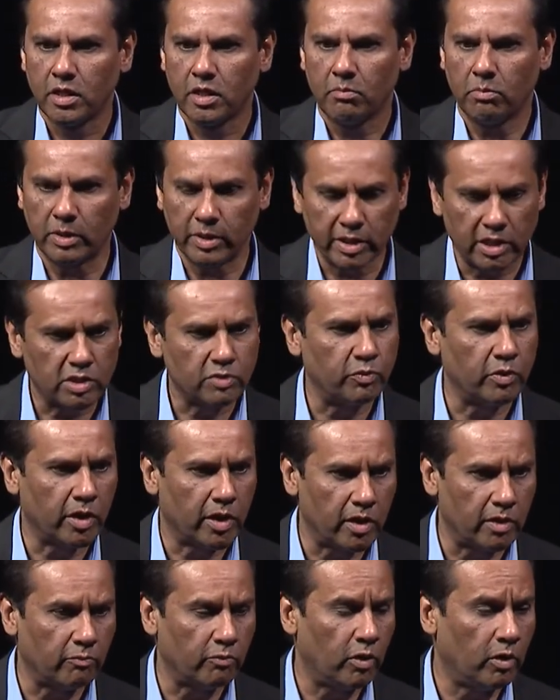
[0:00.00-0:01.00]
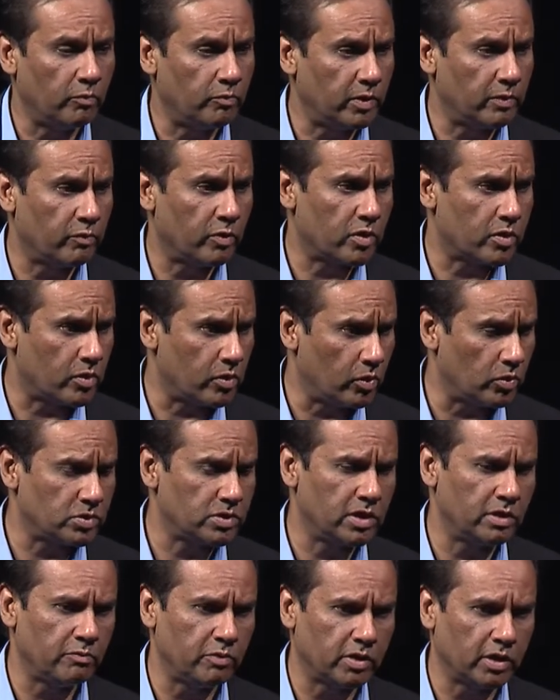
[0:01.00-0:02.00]
But yes, we are involved. We work
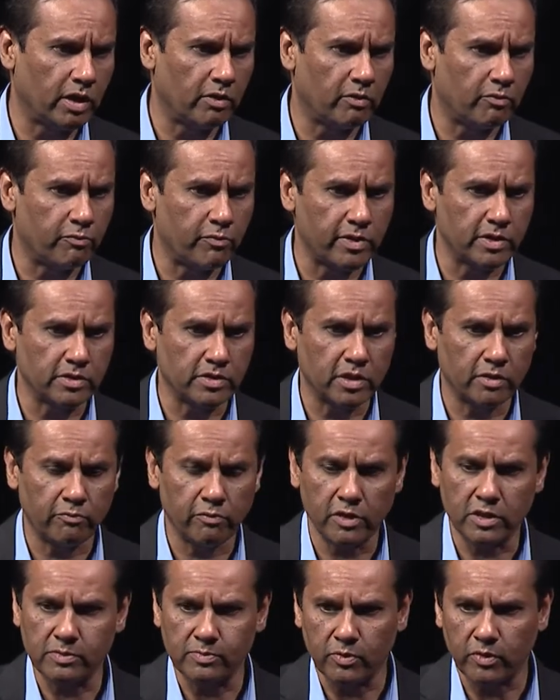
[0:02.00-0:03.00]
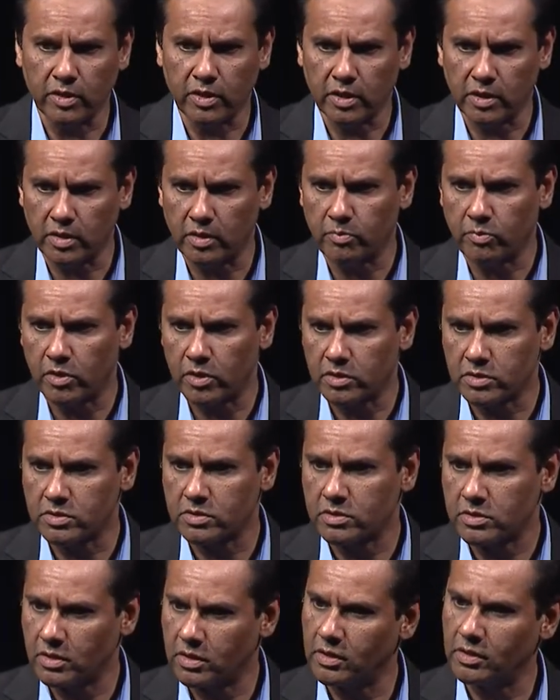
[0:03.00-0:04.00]
closely with our friends at Facebook and other
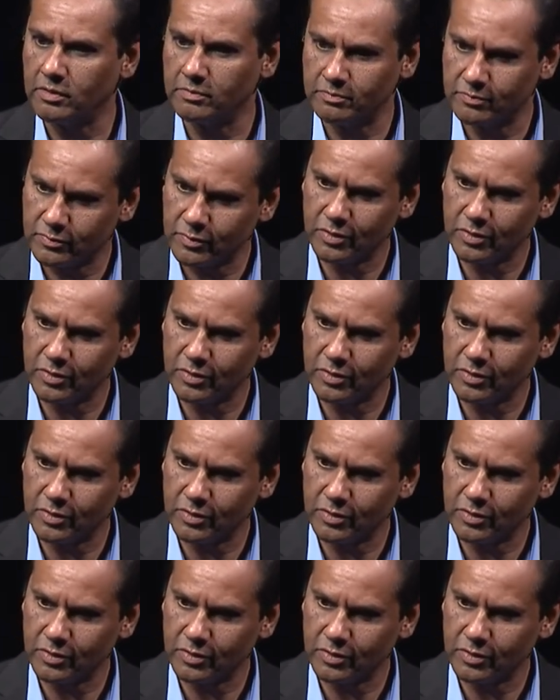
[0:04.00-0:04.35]
parts of